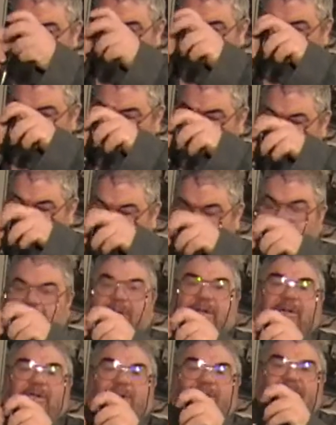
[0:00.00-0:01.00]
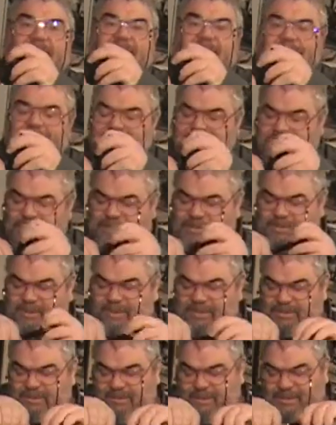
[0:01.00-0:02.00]
you know, unique and
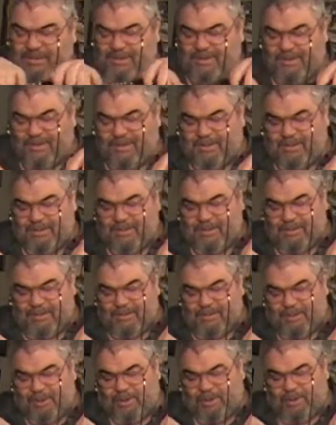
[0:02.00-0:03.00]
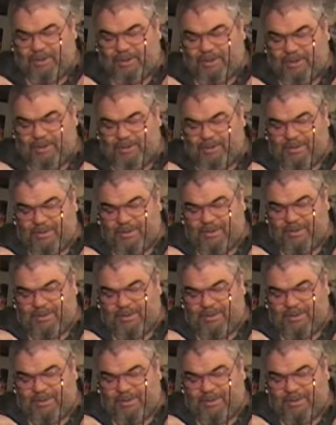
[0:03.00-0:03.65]
special. But aren't we all?